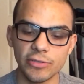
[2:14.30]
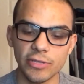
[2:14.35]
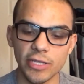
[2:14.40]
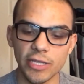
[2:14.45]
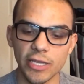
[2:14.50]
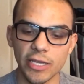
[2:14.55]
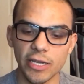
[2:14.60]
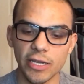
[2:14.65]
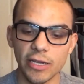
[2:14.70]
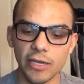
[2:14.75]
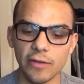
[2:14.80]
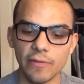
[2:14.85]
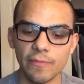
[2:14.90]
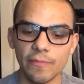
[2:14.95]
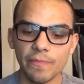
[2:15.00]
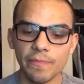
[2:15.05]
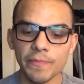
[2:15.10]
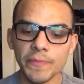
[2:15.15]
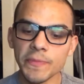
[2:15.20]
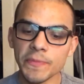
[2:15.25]

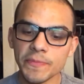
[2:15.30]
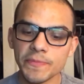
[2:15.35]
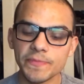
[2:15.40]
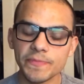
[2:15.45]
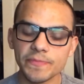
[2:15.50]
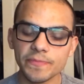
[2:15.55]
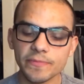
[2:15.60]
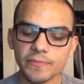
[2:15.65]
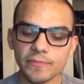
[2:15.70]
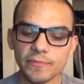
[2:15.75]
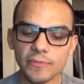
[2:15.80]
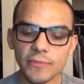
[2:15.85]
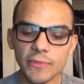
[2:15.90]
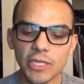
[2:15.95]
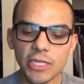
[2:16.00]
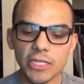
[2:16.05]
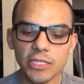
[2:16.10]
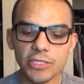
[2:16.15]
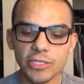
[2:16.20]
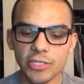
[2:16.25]

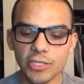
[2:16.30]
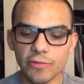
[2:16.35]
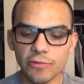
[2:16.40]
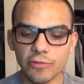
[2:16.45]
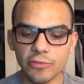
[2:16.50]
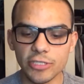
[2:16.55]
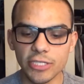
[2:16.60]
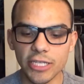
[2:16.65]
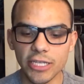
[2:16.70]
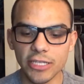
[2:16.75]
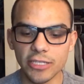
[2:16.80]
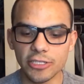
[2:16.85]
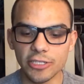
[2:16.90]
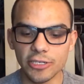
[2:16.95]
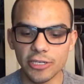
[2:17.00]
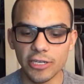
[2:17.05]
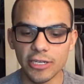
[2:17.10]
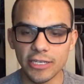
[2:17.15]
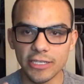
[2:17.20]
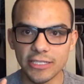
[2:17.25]
the routine. So
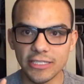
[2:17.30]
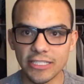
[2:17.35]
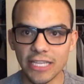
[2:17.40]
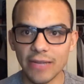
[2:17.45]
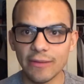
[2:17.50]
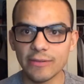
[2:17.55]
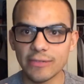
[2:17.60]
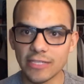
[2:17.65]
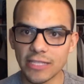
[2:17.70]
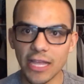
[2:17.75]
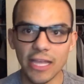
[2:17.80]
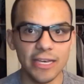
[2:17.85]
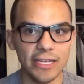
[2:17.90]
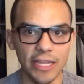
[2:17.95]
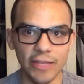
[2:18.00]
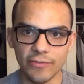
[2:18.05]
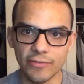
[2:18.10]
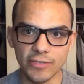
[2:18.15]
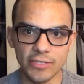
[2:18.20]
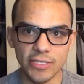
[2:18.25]
you're gonna establish that
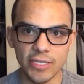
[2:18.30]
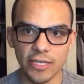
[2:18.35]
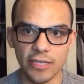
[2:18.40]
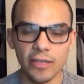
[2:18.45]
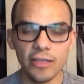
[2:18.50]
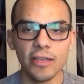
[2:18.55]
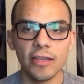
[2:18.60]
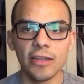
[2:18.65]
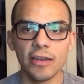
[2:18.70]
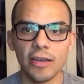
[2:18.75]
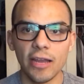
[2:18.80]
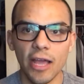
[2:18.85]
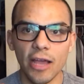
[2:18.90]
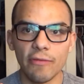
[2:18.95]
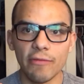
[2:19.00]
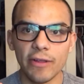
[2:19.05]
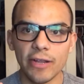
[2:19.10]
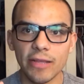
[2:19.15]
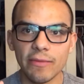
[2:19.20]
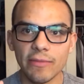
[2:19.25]
deficit. Now I
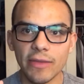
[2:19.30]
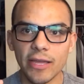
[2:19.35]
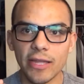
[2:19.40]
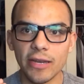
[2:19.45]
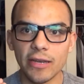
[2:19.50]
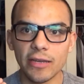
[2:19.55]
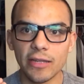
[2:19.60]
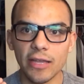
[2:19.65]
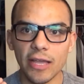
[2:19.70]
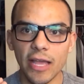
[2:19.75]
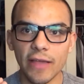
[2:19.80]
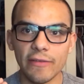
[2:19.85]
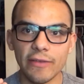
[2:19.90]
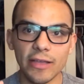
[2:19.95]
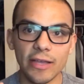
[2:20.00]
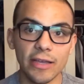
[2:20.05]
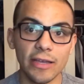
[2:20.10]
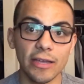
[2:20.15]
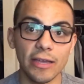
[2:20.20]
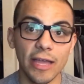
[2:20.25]
recommend
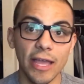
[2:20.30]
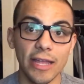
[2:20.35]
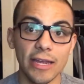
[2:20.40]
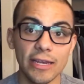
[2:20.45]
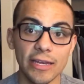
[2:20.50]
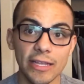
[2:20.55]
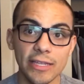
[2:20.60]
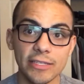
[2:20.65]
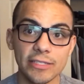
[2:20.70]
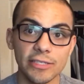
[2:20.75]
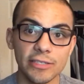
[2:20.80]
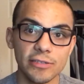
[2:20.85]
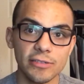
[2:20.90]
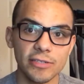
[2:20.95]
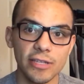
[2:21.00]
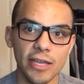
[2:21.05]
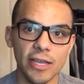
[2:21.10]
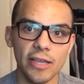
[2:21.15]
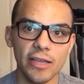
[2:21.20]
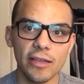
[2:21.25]
having an end date to your
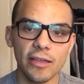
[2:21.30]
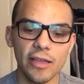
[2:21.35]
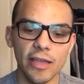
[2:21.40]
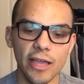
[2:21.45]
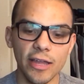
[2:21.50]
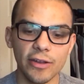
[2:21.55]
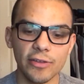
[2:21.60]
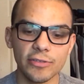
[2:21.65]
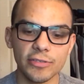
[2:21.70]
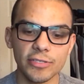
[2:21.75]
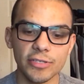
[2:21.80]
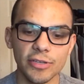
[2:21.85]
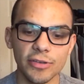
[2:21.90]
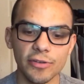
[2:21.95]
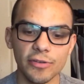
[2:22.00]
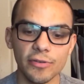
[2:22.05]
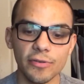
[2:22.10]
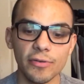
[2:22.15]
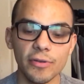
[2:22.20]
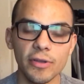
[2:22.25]
diet and
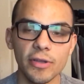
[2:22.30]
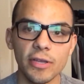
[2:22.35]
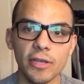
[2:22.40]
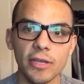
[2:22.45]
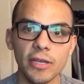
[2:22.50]
also